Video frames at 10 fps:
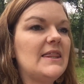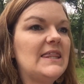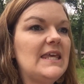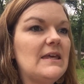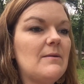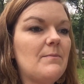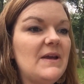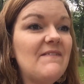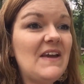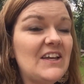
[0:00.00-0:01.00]
The
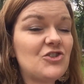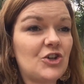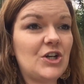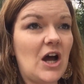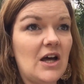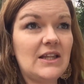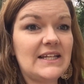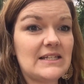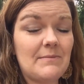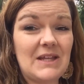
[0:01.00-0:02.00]
big vans are not
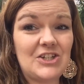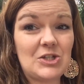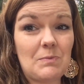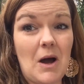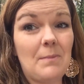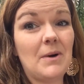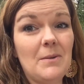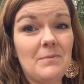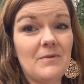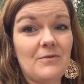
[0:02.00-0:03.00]
like something that just pop
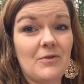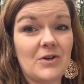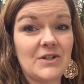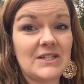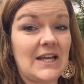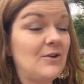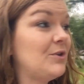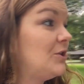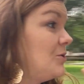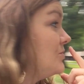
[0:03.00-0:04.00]
up for sale
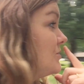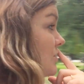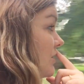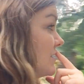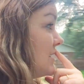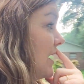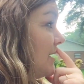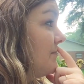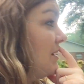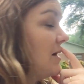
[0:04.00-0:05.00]
used all the
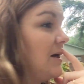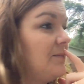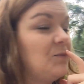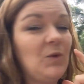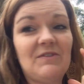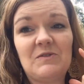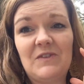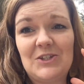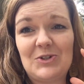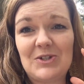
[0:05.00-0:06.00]
time. Um, we have some
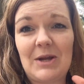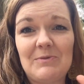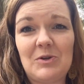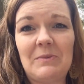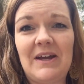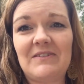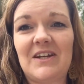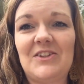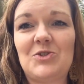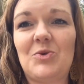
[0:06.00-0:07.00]
visitors coming, so I might have to
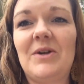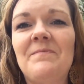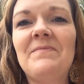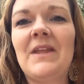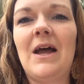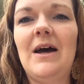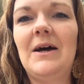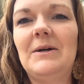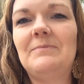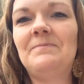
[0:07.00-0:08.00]
cut this short.
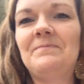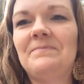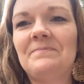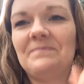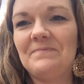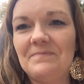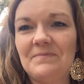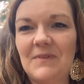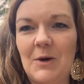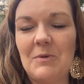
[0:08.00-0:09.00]
Um,
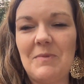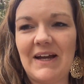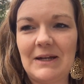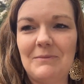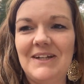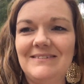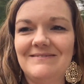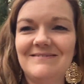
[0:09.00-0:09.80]
I'll be back in a minute.